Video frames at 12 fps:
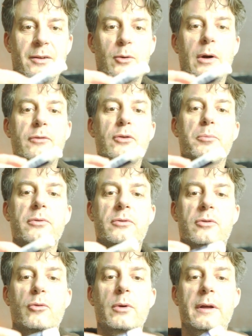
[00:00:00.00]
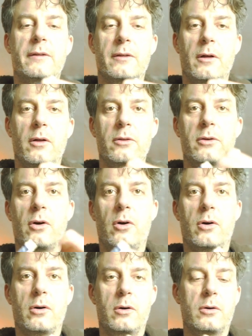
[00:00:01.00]
You have to put grease on
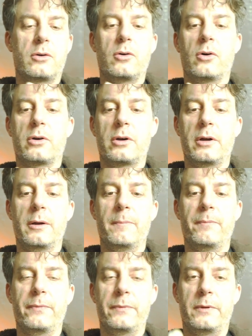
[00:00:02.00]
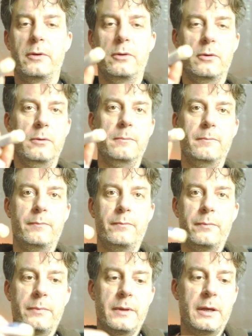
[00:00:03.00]
your cork, you know,
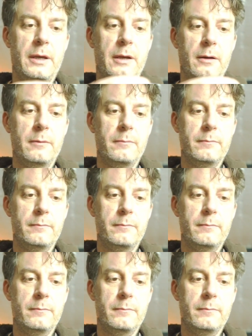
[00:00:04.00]
here.